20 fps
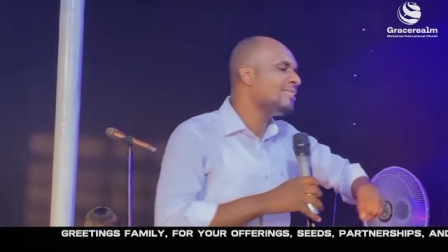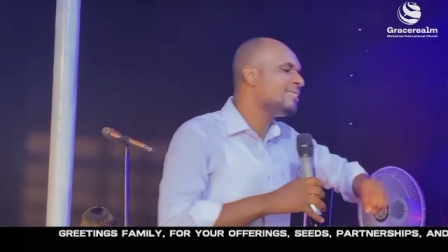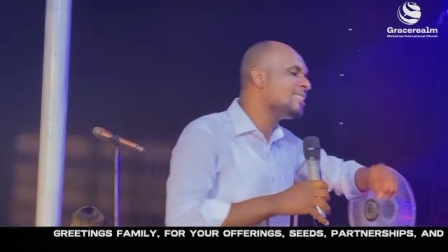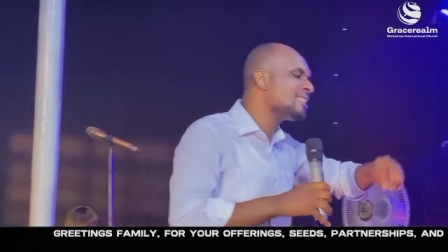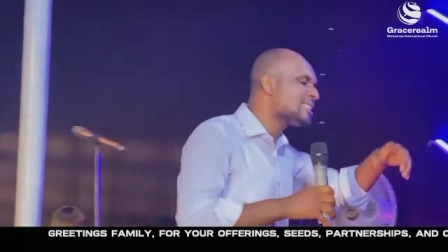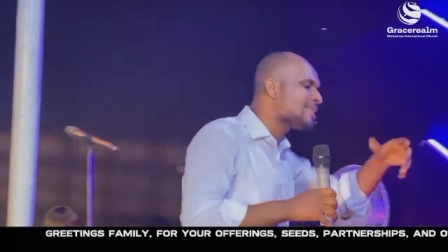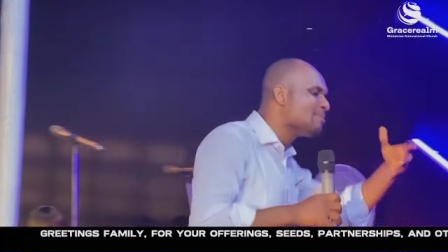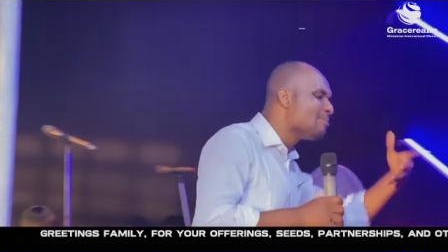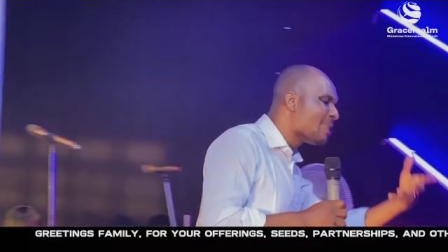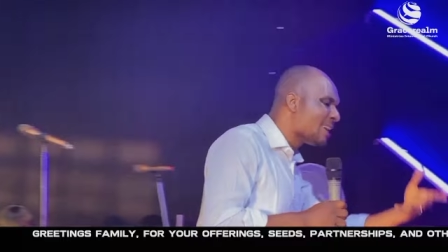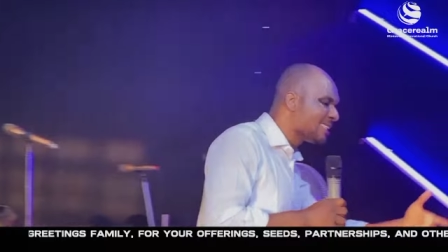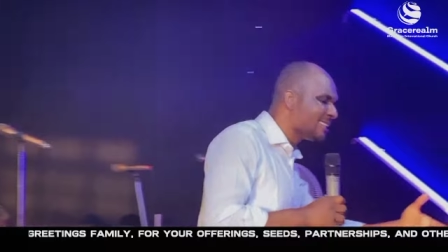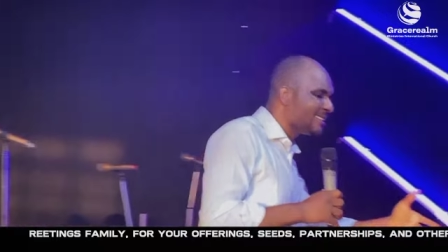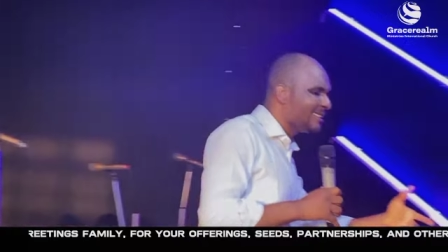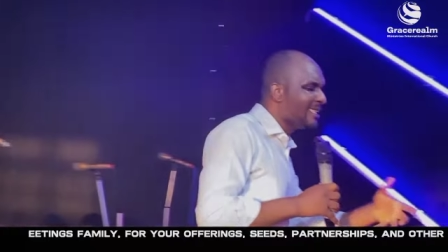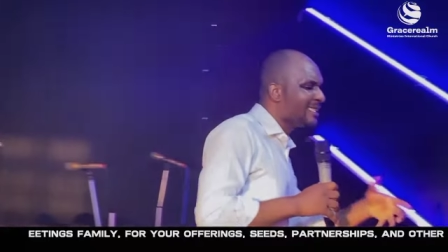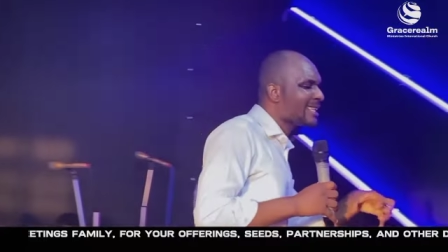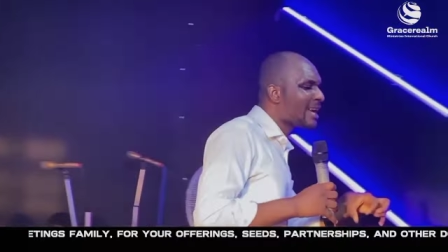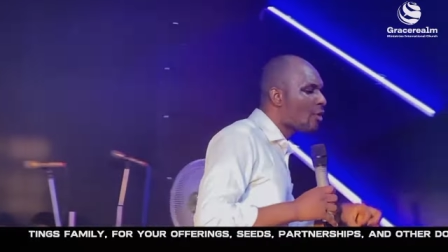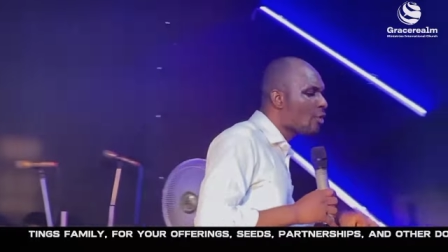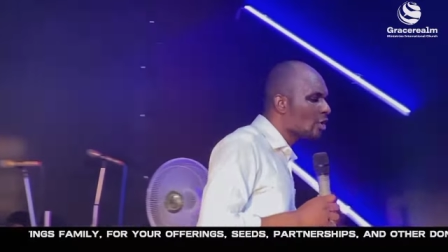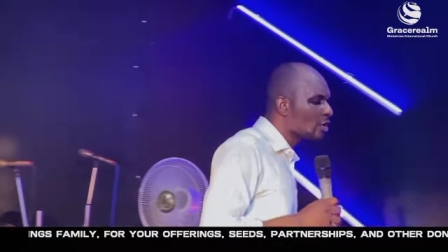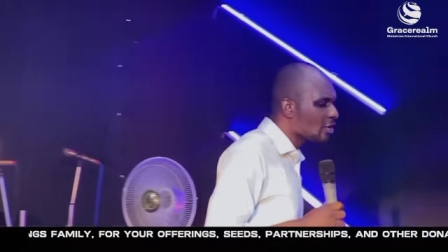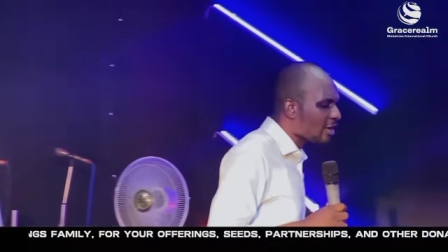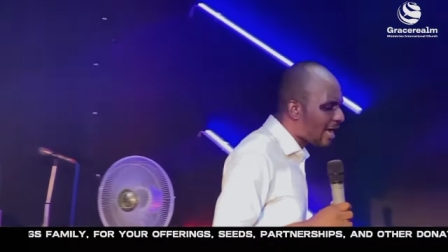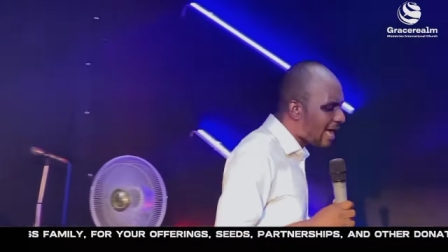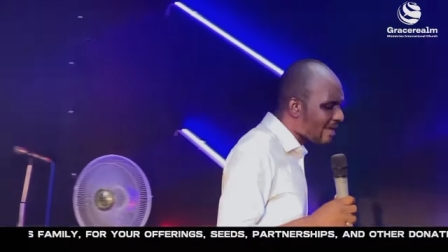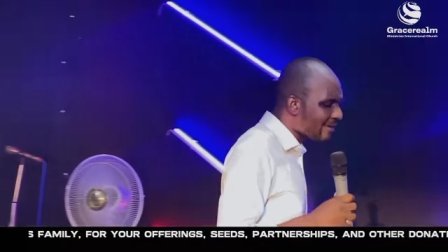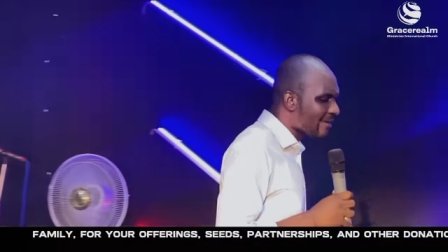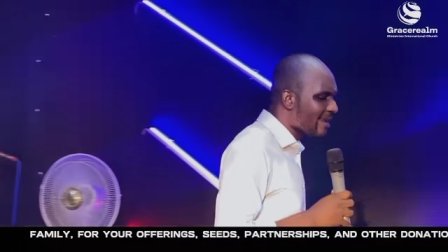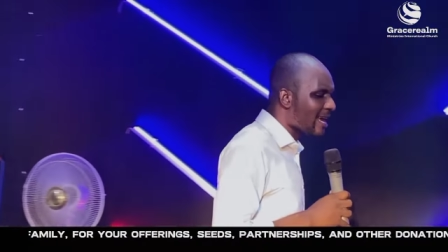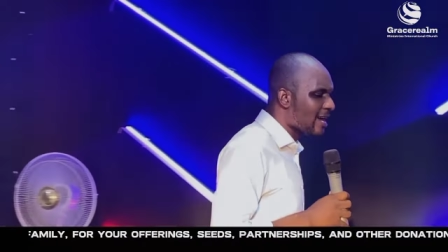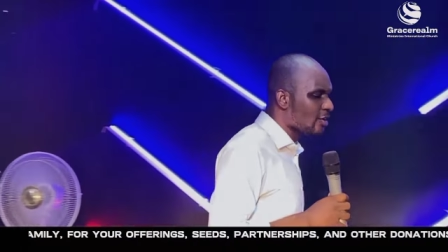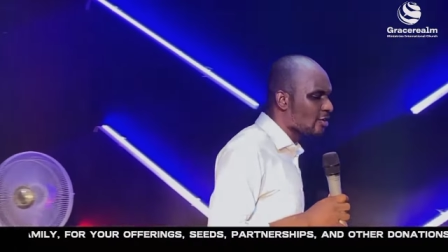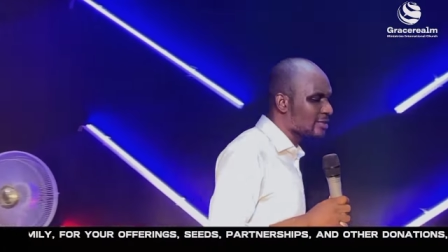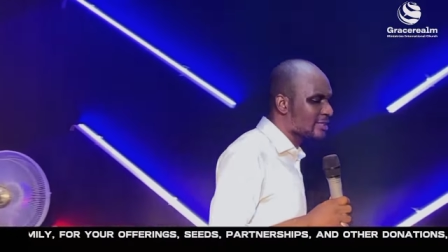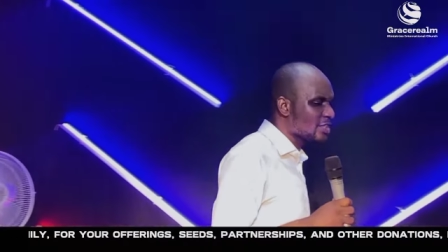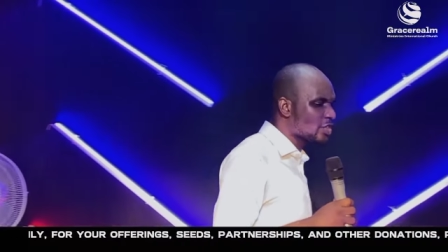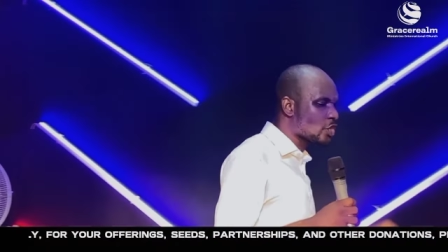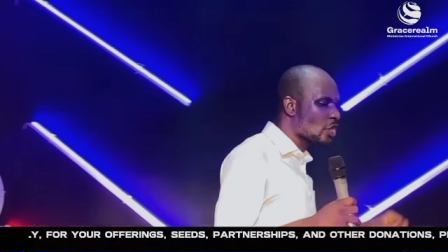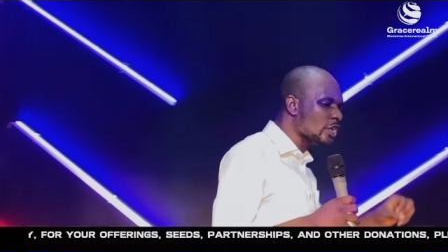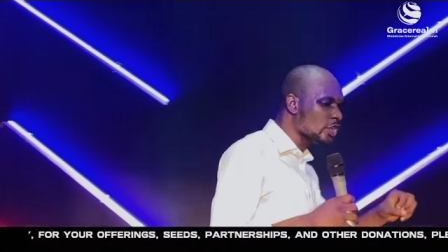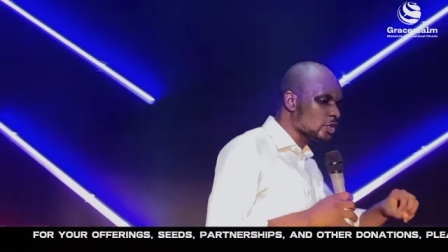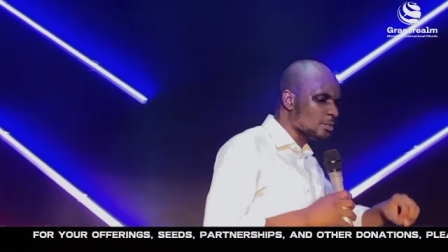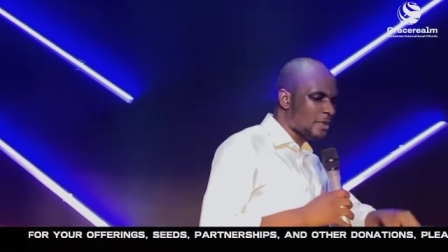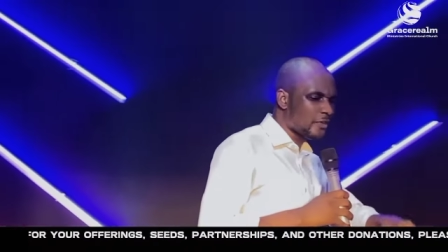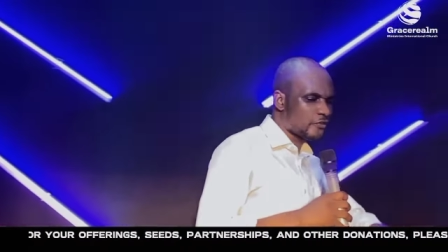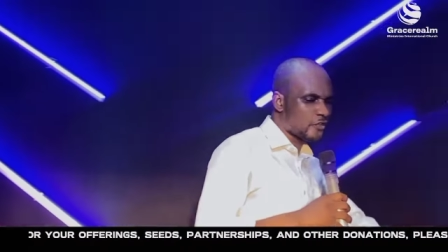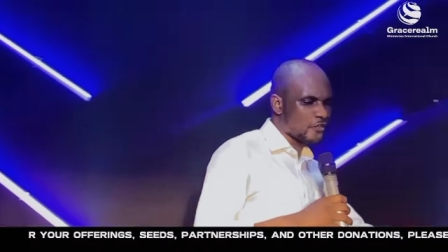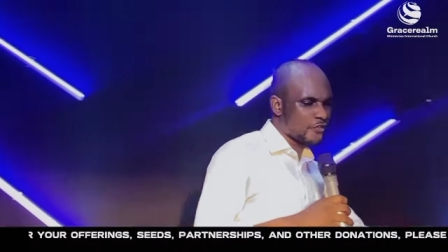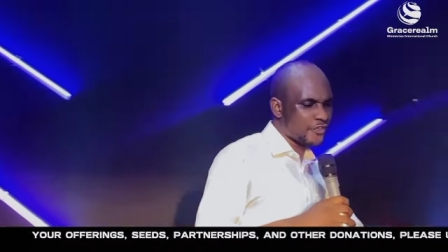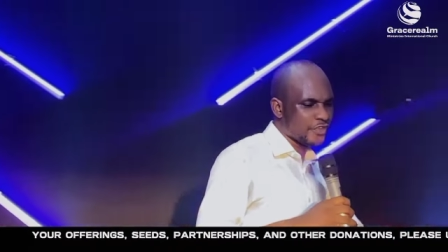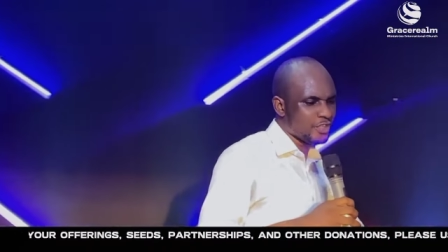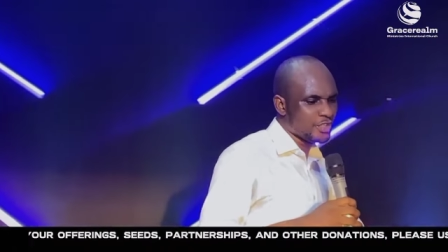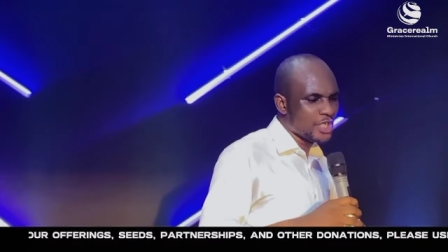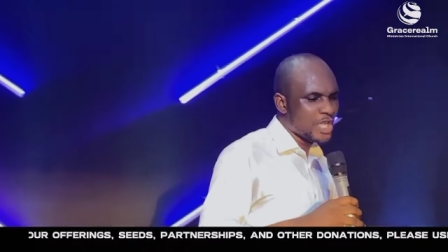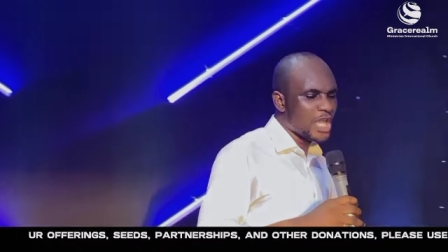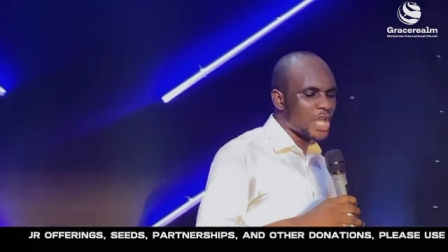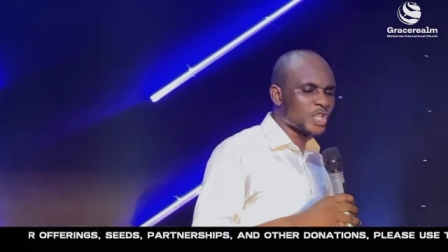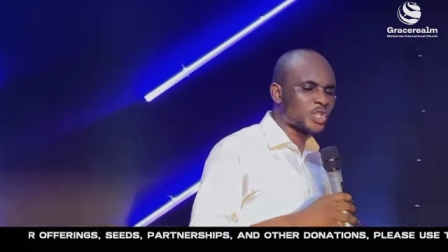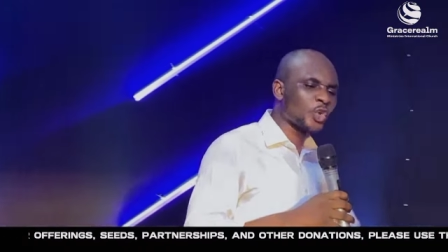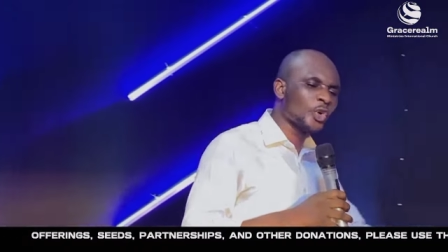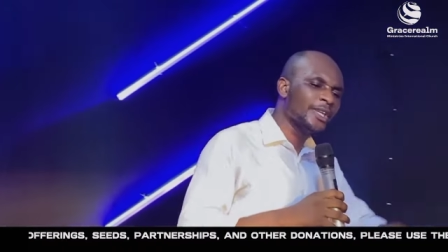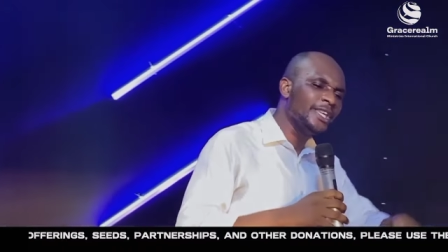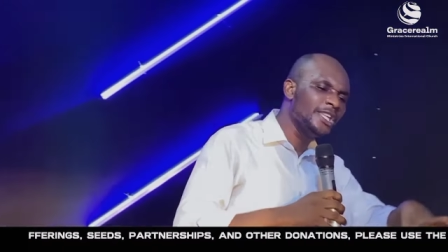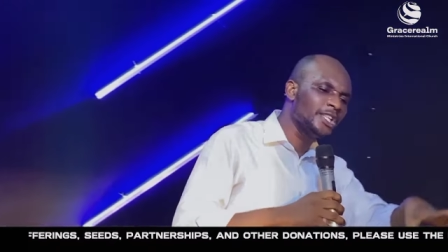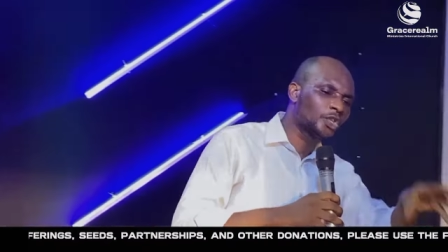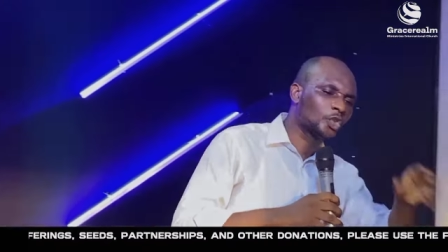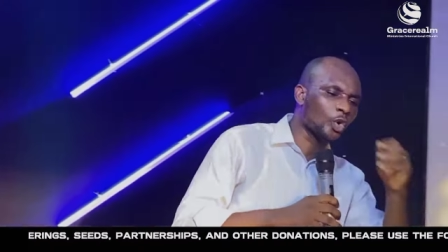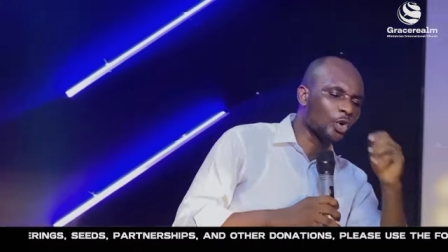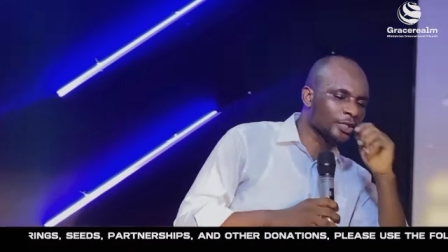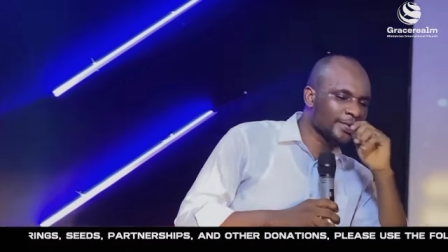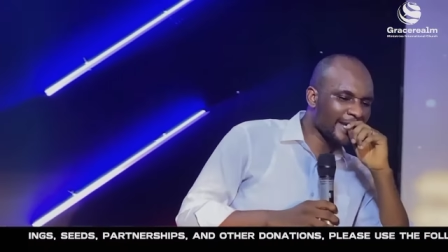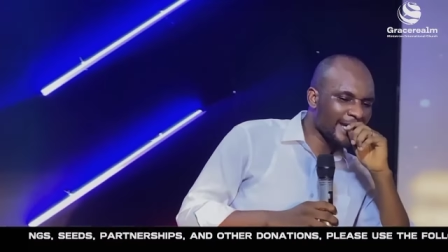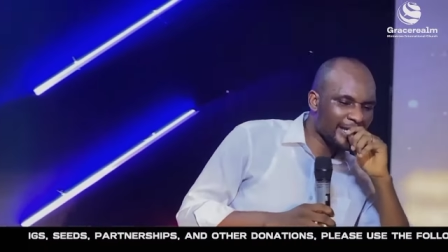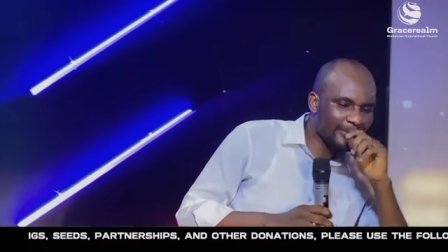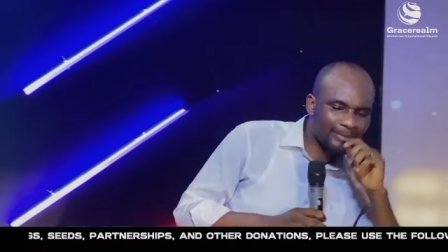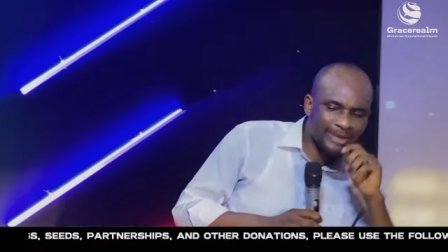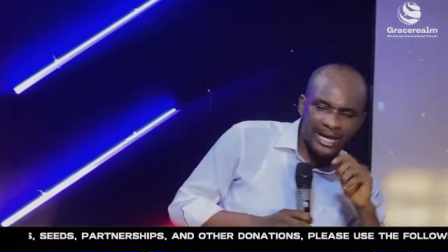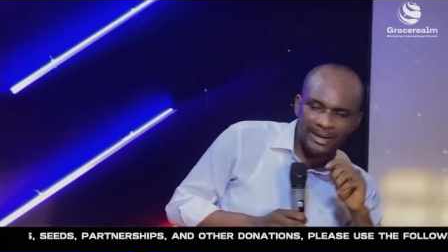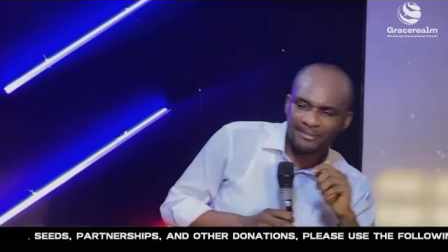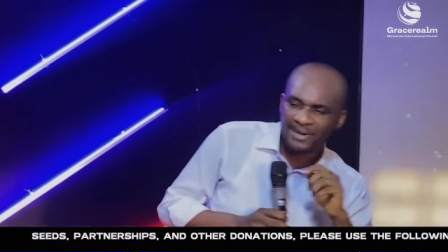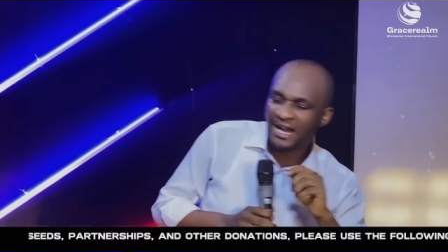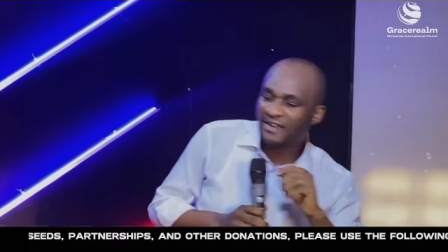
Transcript: this mandate I want to carry out is going to be fulfilled. So he told Abraham,